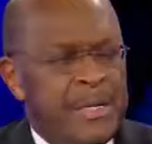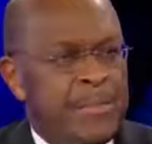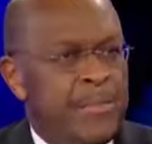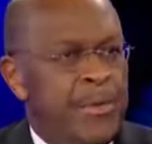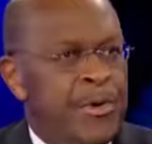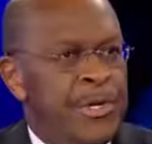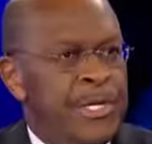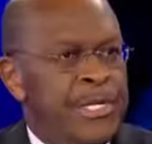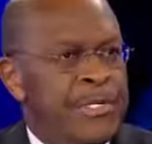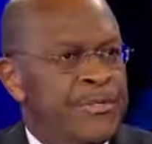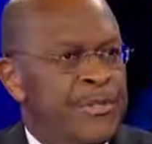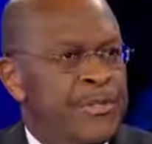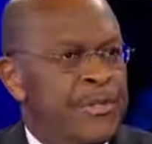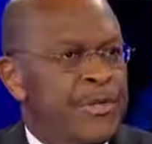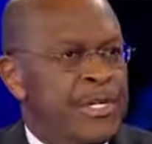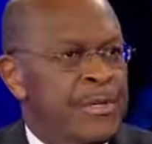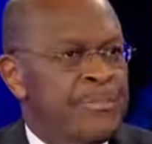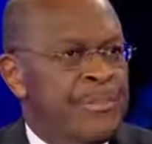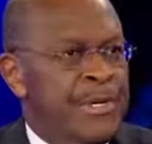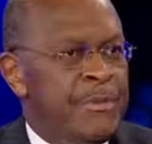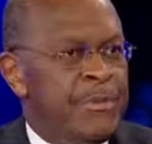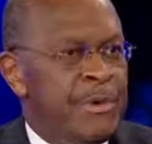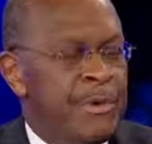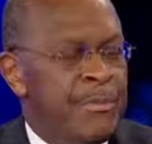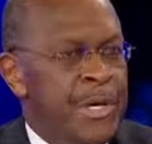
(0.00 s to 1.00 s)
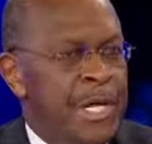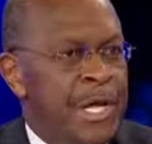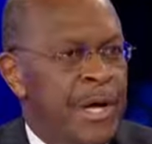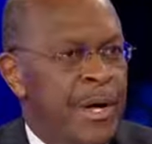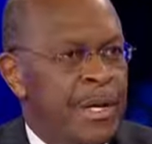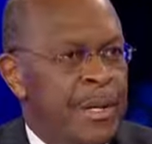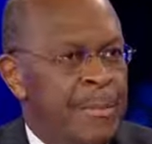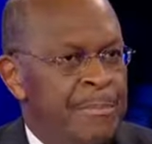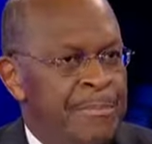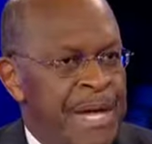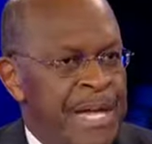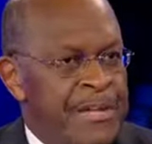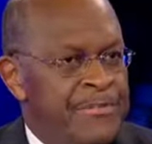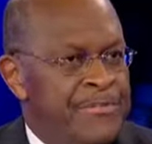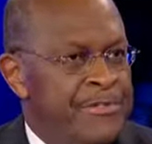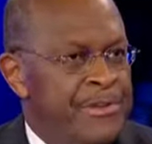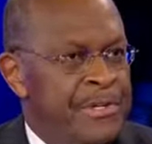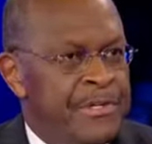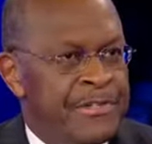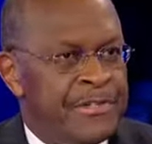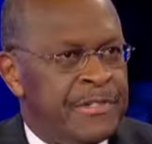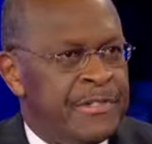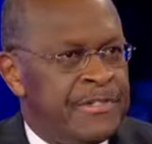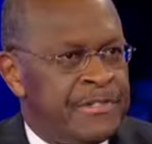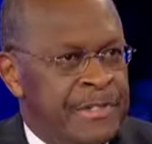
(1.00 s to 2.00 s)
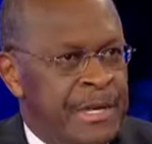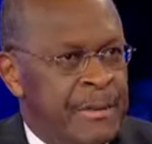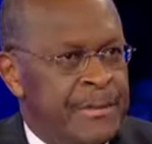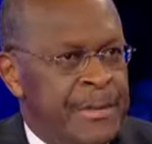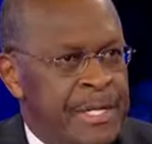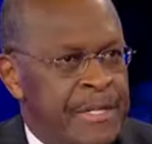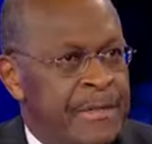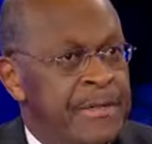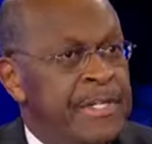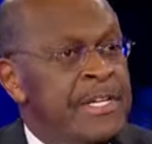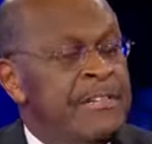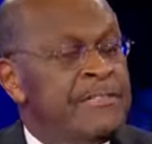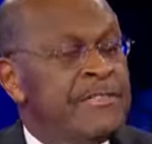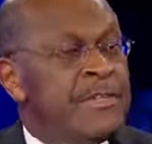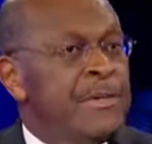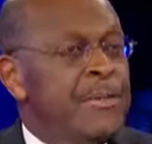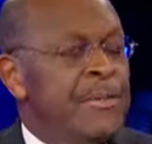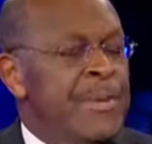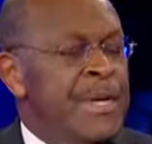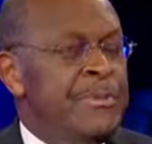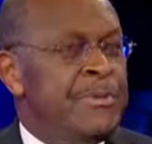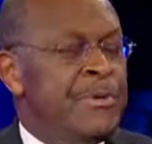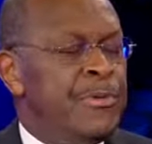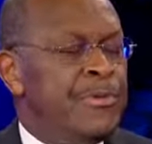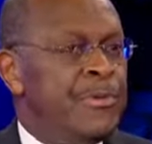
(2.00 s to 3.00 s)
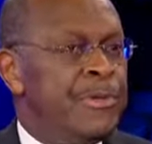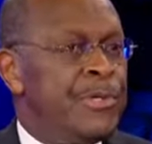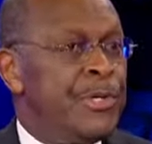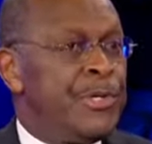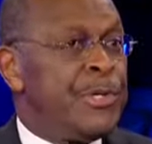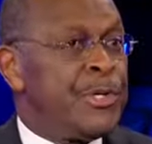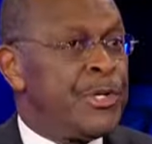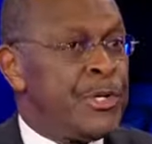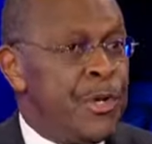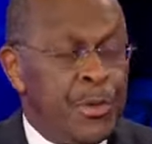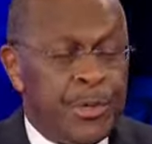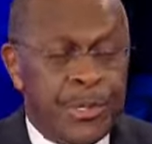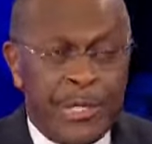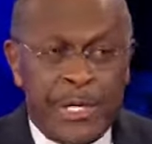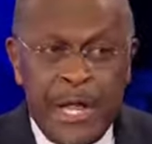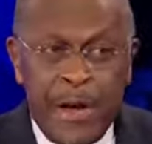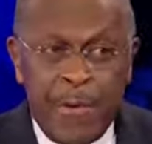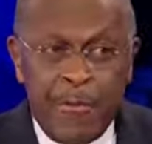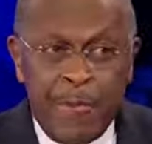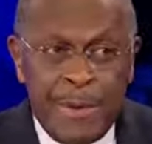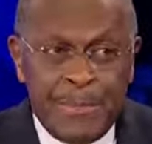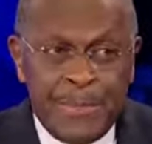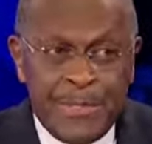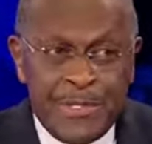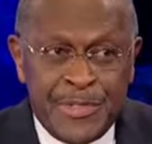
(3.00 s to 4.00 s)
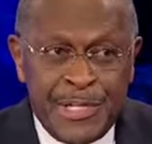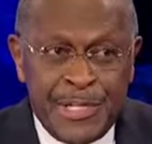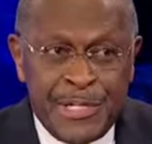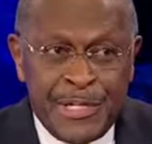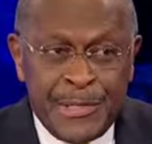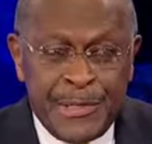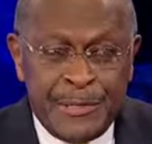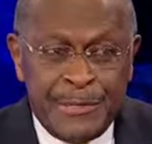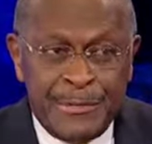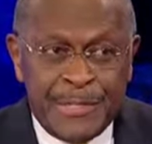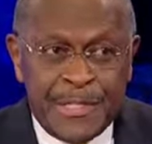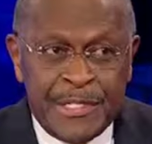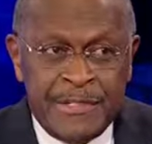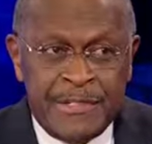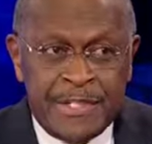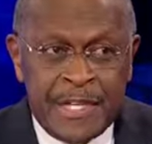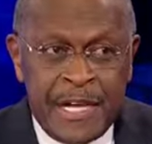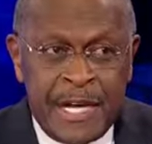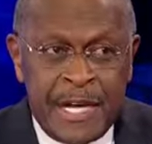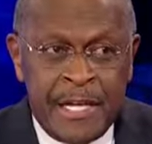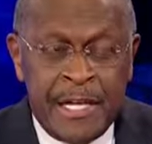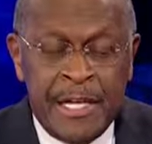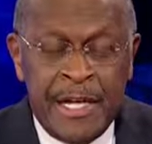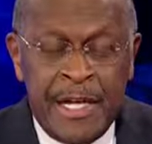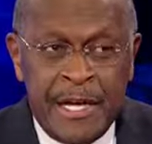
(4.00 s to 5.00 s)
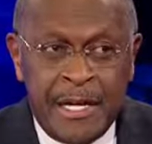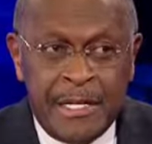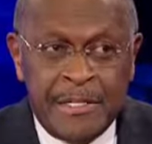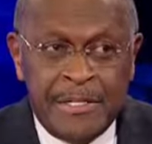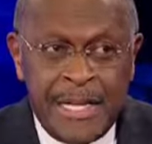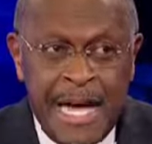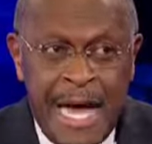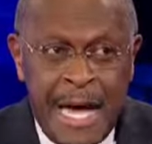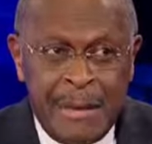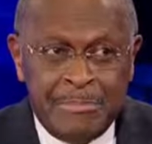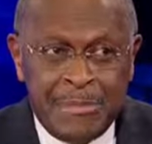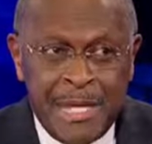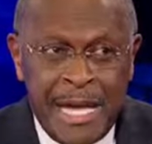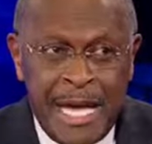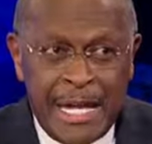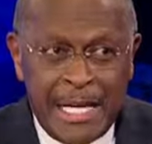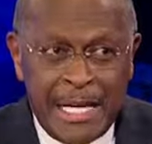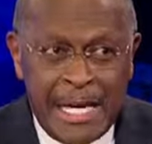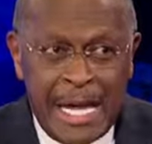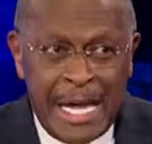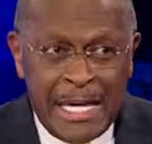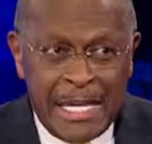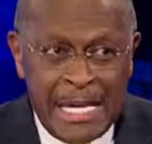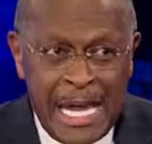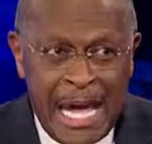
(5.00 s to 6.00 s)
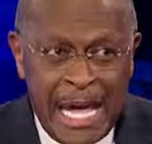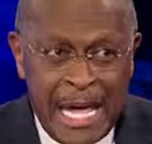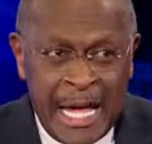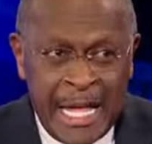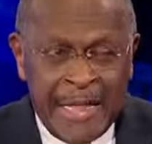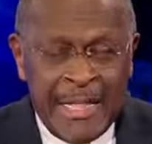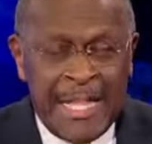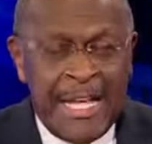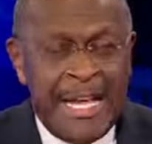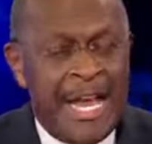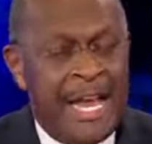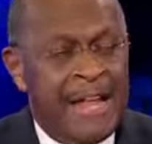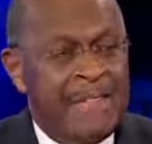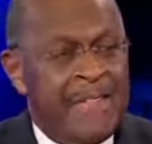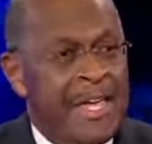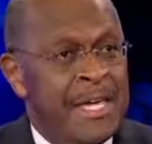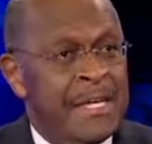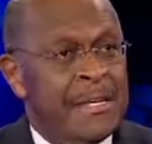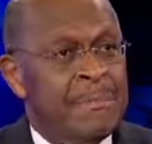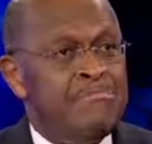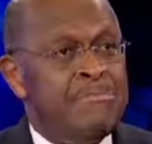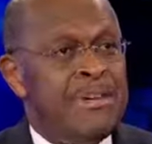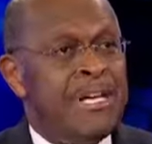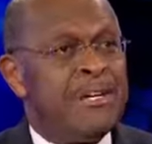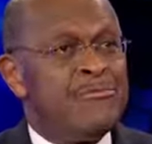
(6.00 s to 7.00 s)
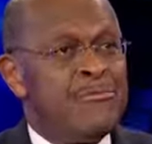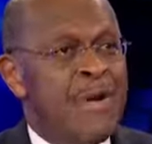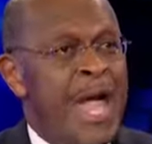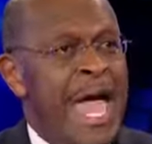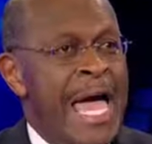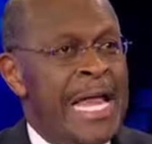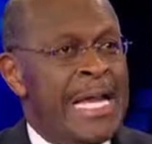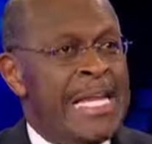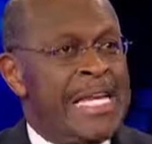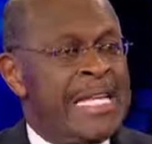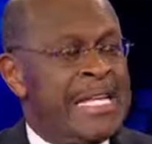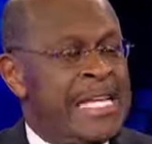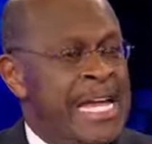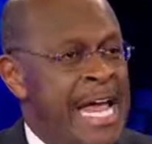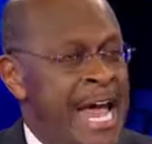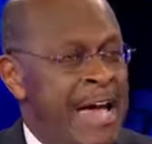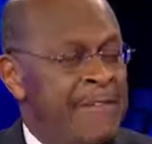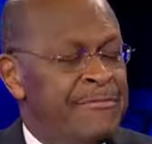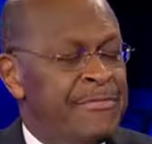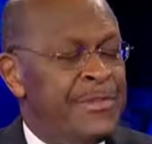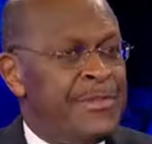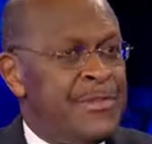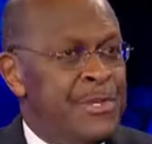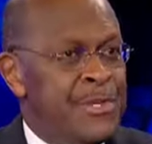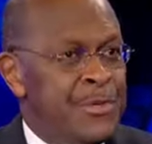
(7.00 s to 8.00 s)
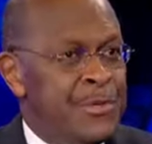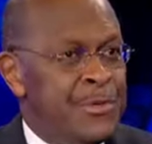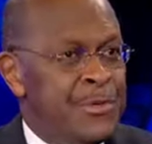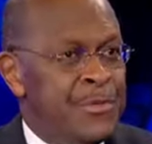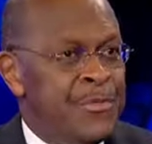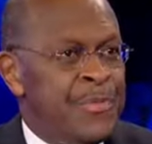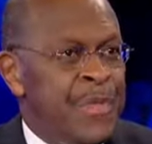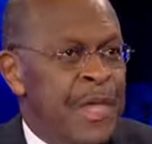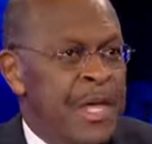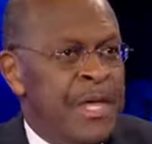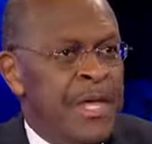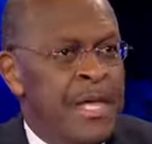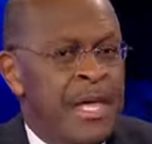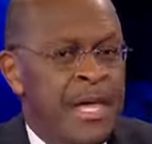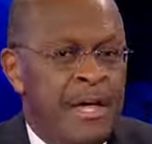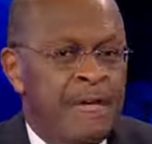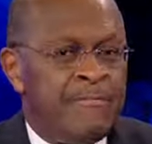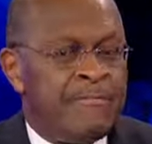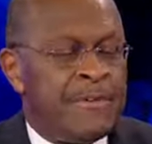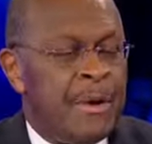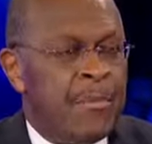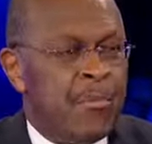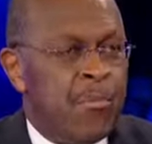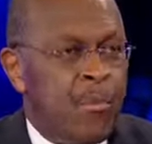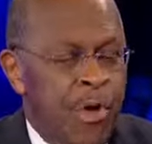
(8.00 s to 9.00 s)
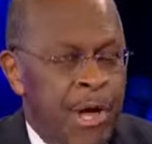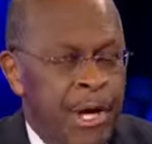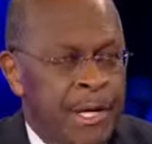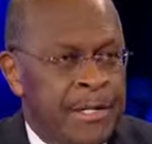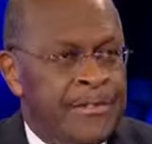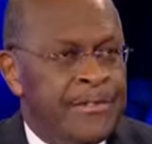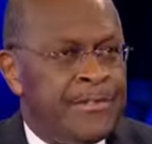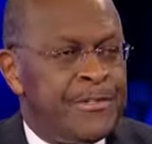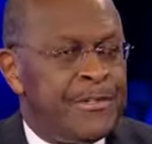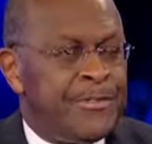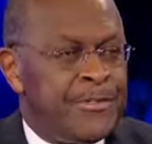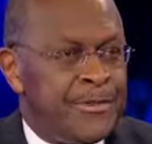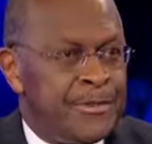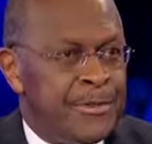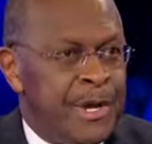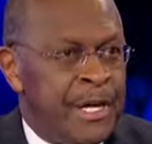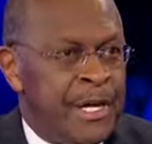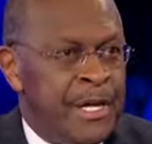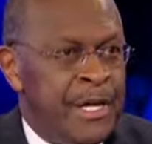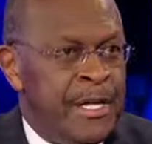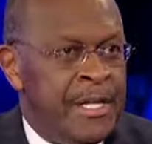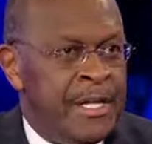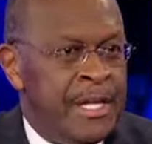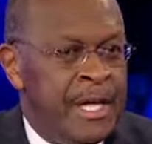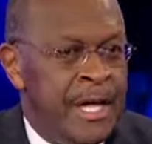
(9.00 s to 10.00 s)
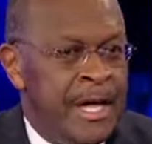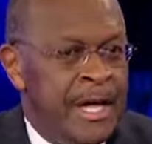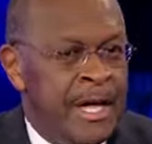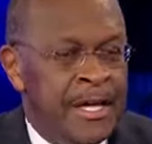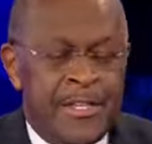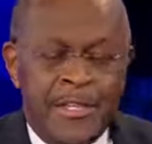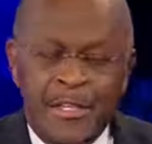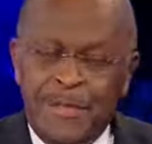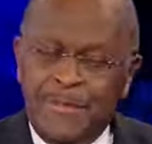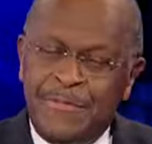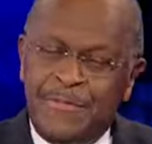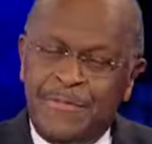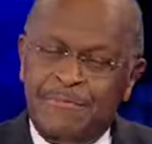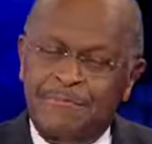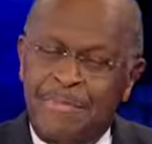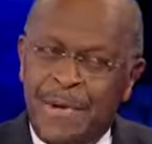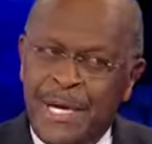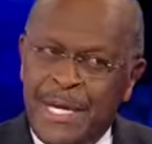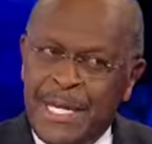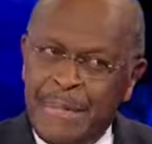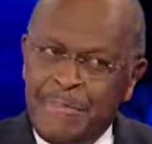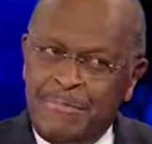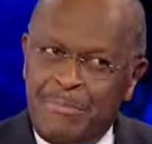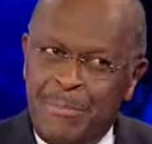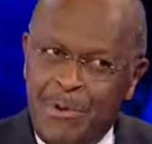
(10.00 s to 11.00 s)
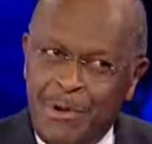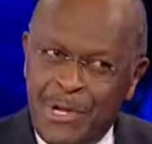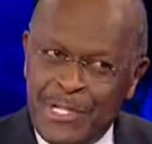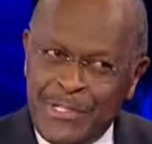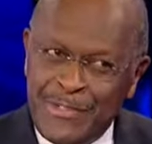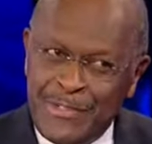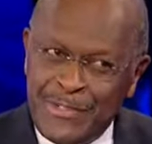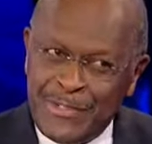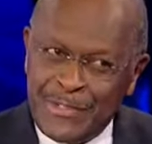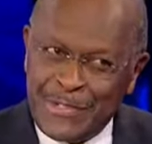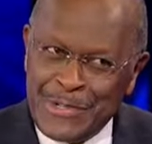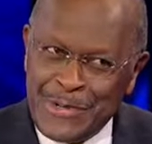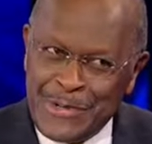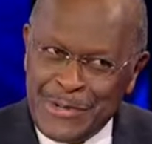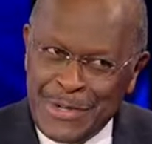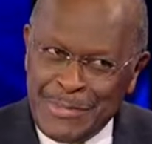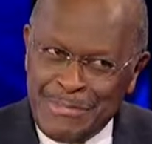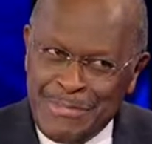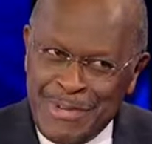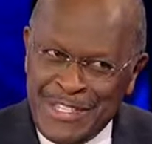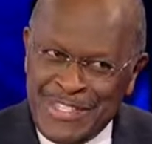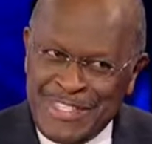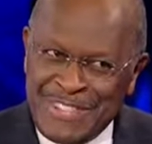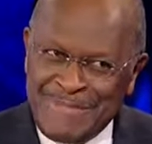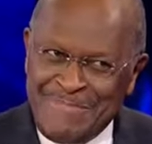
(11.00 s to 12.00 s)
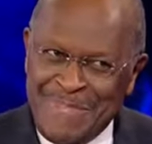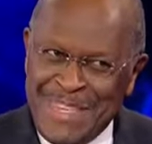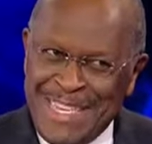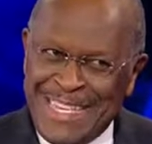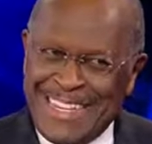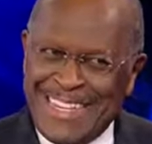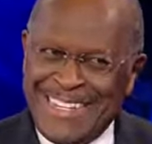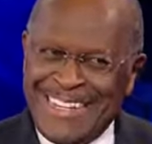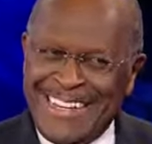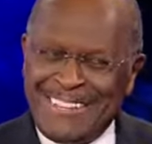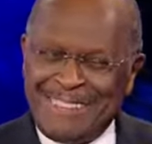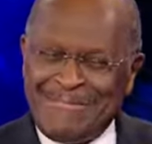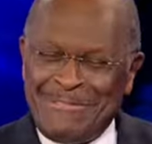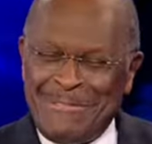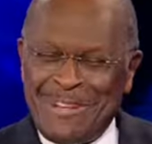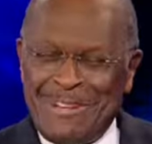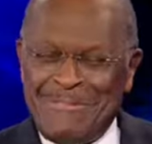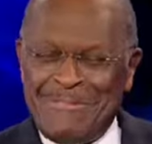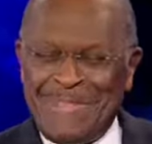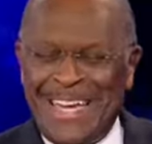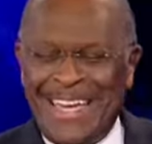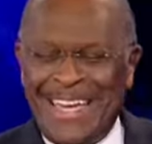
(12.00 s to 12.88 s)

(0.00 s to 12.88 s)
mornings are going to be what we call a Patriots Summit. These are the people who are going to go to their representatives and say, adopt 999. And then a big rally in the afternoon from 1 to 3. Your buddy Bortz is going to be speaking as one of my